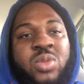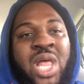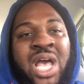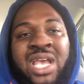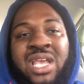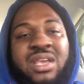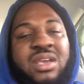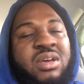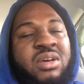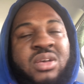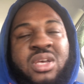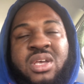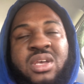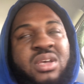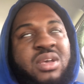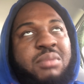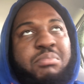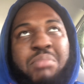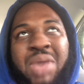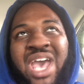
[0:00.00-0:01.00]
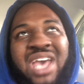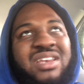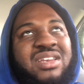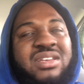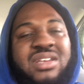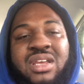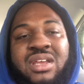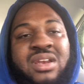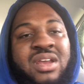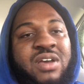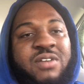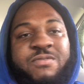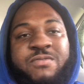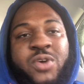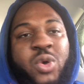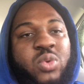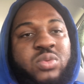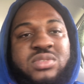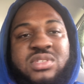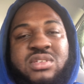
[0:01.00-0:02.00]
Like, Madden
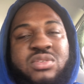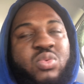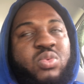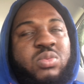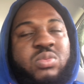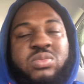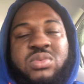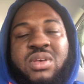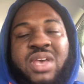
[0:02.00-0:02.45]
NFL 2.